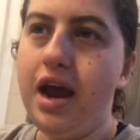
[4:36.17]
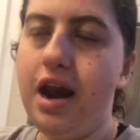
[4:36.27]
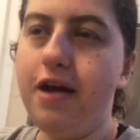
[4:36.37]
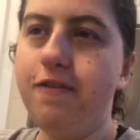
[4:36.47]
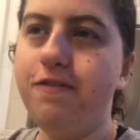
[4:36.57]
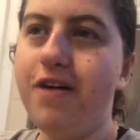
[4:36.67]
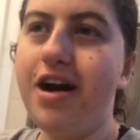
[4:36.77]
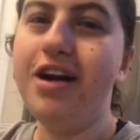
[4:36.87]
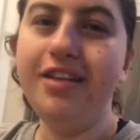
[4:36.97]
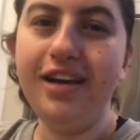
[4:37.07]
and I
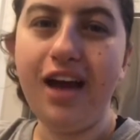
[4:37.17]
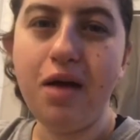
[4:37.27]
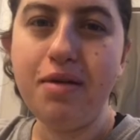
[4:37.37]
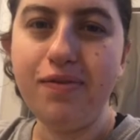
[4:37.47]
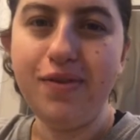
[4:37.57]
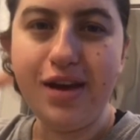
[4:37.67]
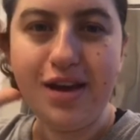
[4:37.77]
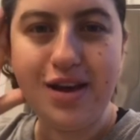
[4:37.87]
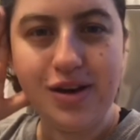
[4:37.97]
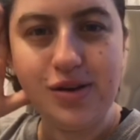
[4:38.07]
finally got my
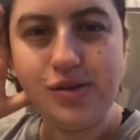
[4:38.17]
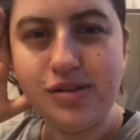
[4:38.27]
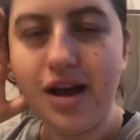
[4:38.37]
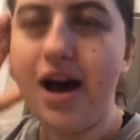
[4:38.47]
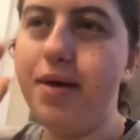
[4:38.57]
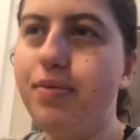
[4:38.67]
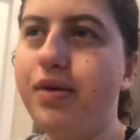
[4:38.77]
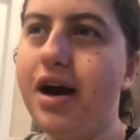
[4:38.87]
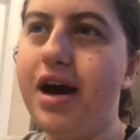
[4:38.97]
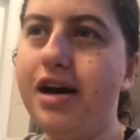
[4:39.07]
videos up, you
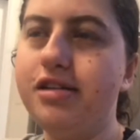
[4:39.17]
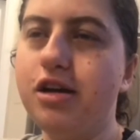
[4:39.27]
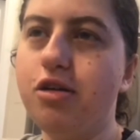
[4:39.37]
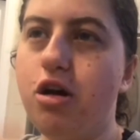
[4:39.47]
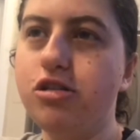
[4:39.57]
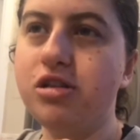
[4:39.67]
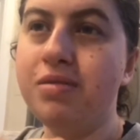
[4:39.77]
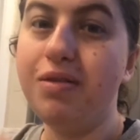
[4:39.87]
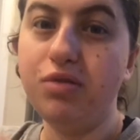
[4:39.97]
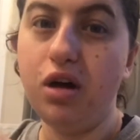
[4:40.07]
guys. Also
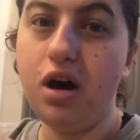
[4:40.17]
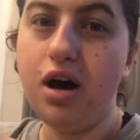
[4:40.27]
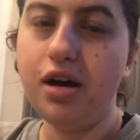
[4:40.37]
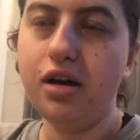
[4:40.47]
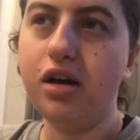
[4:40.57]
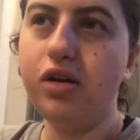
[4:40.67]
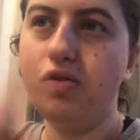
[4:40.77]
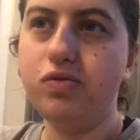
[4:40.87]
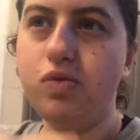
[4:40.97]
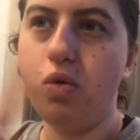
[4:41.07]
my vlog
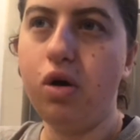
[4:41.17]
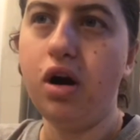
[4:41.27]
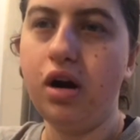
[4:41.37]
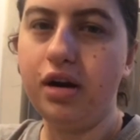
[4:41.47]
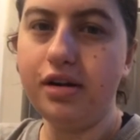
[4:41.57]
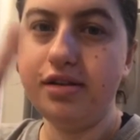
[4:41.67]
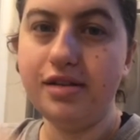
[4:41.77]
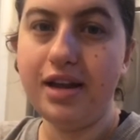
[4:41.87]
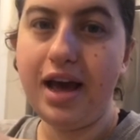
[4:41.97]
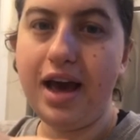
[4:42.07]
for
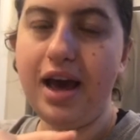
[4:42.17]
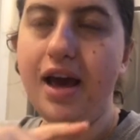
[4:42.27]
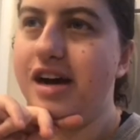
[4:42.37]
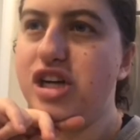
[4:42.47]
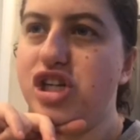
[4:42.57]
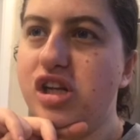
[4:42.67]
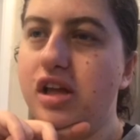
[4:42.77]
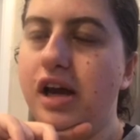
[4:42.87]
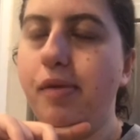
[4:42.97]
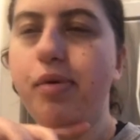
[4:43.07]
today. Actually,
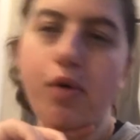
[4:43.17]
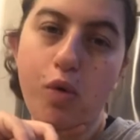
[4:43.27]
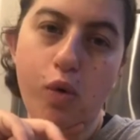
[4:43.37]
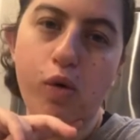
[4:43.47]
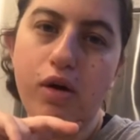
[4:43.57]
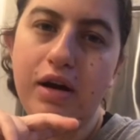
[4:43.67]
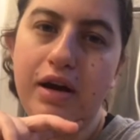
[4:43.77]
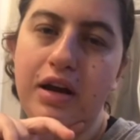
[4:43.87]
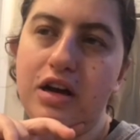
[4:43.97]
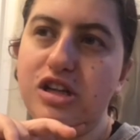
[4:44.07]
it
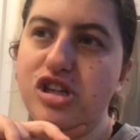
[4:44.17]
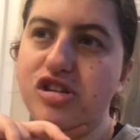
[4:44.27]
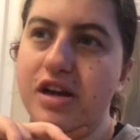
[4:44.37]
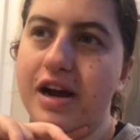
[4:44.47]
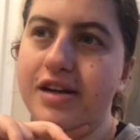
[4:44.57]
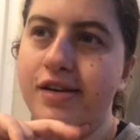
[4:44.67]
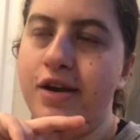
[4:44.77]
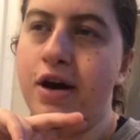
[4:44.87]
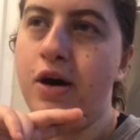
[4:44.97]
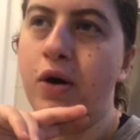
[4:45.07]
pre-recorded, just so you guys
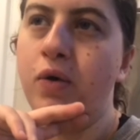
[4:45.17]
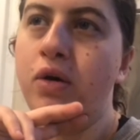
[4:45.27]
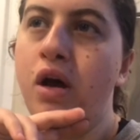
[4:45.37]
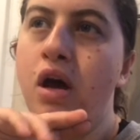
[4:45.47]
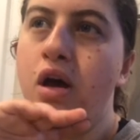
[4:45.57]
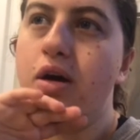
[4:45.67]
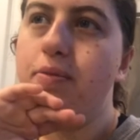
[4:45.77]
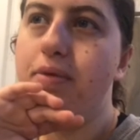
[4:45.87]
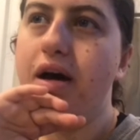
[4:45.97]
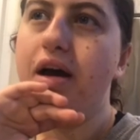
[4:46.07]
know,
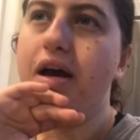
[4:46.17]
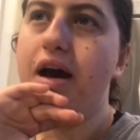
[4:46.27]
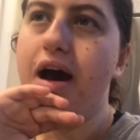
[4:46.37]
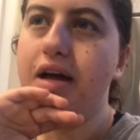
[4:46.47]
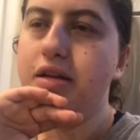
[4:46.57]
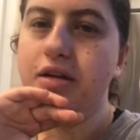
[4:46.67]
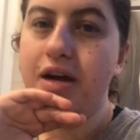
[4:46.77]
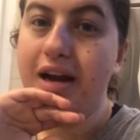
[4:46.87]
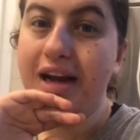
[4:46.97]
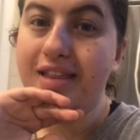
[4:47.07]
but I literally had
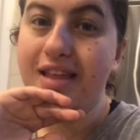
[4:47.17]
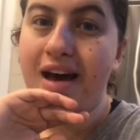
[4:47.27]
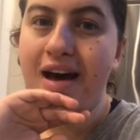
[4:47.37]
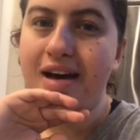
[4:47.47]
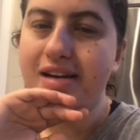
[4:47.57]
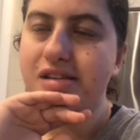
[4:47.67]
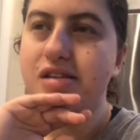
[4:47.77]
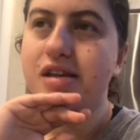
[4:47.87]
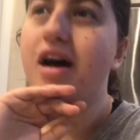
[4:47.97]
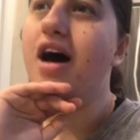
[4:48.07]
to get that
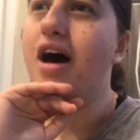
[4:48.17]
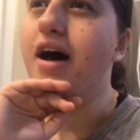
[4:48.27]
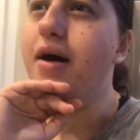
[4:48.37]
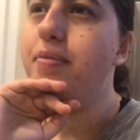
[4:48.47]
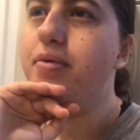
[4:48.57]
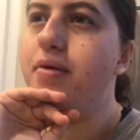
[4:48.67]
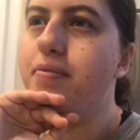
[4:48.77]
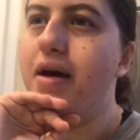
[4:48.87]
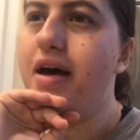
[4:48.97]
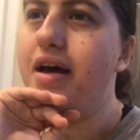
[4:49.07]
up.
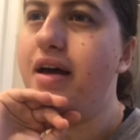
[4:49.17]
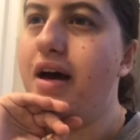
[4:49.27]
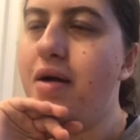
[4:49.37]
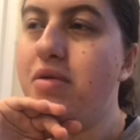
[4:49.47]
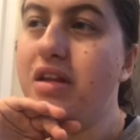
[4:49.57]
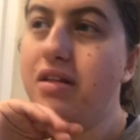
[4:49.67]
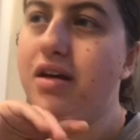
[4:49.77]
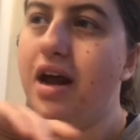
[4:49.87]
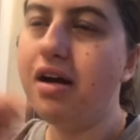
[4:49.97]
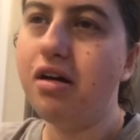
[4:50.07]
But I'm really glad
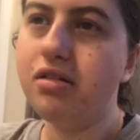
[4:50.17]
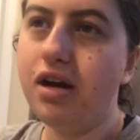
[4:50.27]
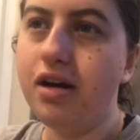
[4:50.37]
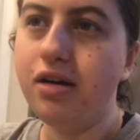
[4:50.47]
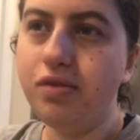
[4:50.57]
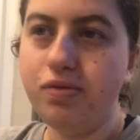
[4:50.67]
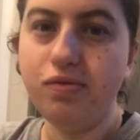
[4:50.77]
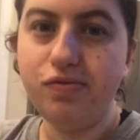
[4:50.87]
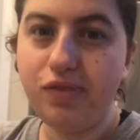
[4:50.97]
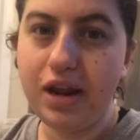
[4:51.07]
I got a lot
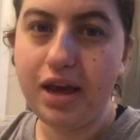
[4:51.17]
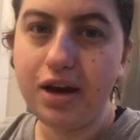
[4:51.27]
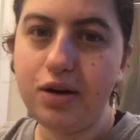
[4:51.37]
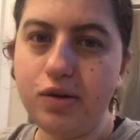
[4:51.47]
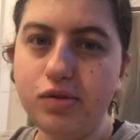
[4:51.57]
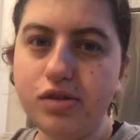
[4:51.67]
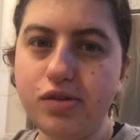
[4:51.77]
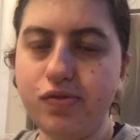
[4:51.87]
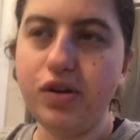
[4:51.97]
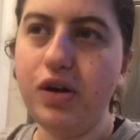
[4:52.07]
of videos
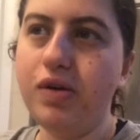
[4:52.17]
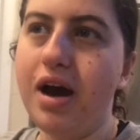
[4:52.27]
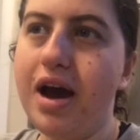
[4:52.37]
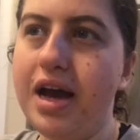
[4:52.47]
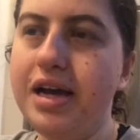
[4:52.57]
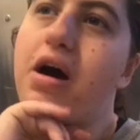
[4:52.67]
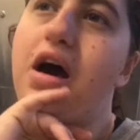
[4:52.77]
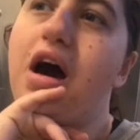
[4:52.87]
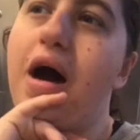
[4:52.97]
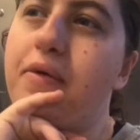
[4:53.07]
for you guys.
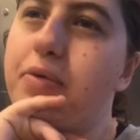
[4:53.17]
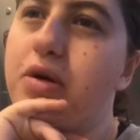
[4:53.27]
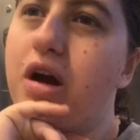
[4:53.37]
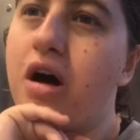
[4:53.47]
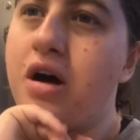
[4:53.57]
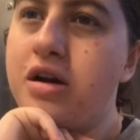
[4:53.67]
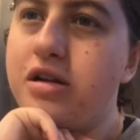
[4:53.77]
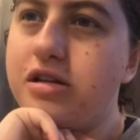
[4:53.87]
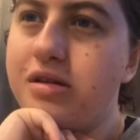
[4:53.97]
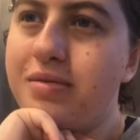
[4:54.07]
I'm gonna put on
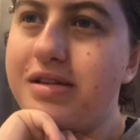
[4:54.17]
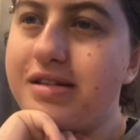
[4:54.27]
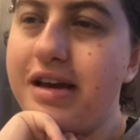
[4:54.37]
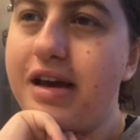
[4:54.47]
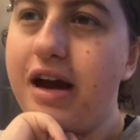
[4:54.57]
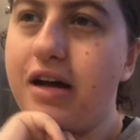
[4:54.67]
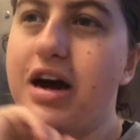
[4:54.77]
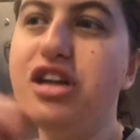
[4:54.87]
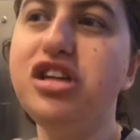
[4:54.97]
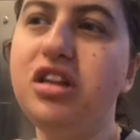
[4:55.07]
some of my skincare.
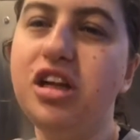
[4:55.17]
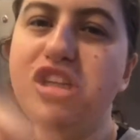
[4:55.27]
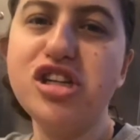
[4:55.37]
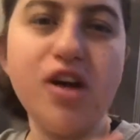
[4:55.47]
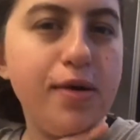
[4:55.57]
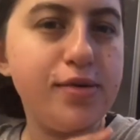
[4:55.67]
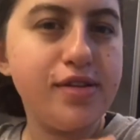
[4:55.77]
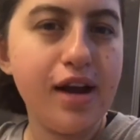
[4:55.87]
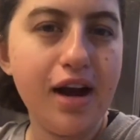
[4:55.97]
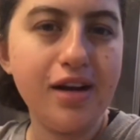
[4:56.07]
Actually, let's just go
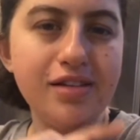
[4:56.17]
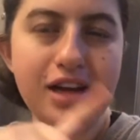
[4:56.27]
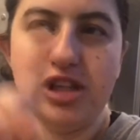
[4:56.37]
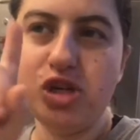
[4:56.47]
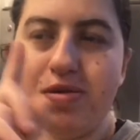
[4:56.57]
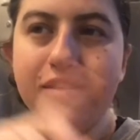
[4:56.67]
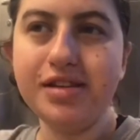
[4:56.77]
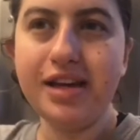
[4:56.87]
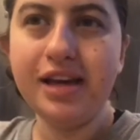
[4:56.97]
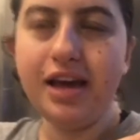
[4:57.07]
upstairs and do my
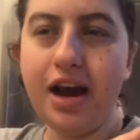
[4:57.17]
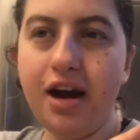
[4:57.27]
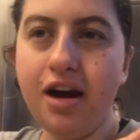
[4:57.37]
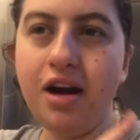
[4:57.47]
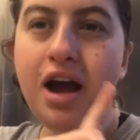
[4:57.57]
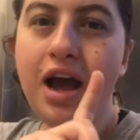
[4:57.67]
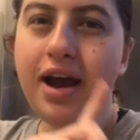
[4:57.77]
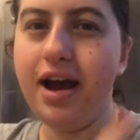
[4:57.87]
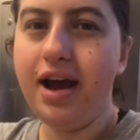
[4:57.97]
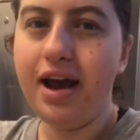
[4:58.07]
skincare,
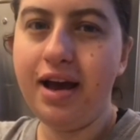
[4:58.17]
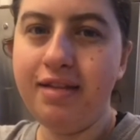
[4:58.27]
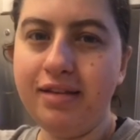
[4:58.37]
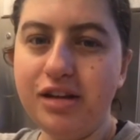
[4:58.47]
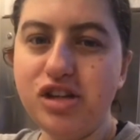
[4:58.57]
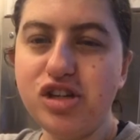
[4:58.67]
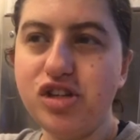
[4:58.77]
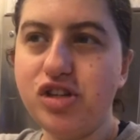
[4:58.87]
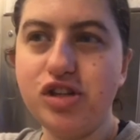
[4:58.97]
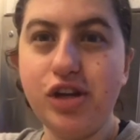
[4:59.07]
and then let's
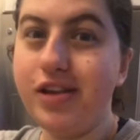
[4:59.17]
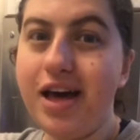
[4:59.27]
just do